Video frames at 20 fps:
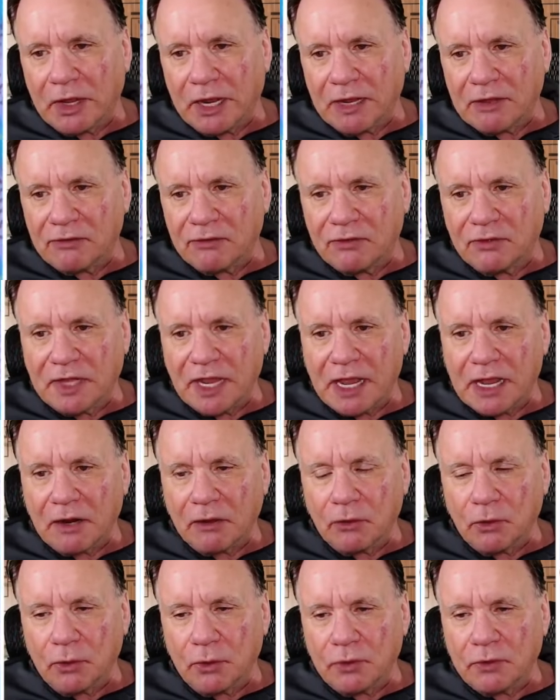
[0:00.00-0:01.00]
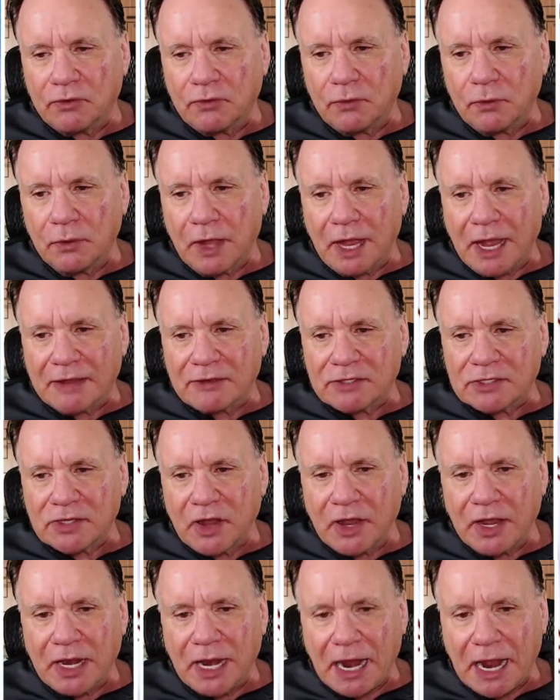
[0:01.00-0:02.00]
as Dan alluded to last
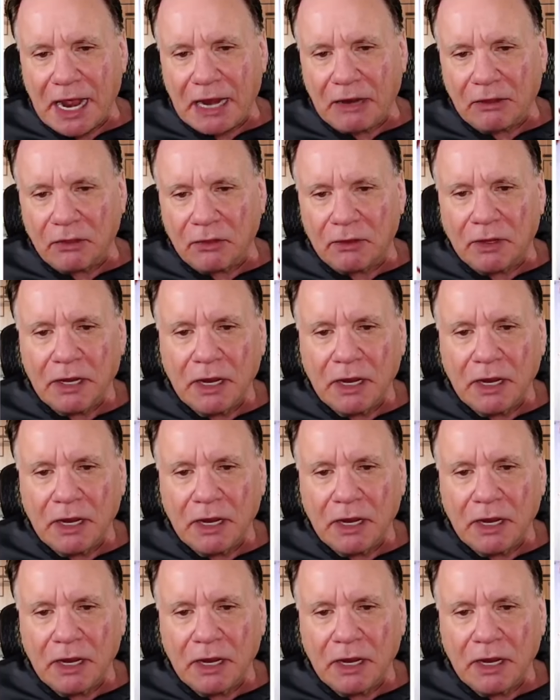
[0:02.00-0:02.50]
night at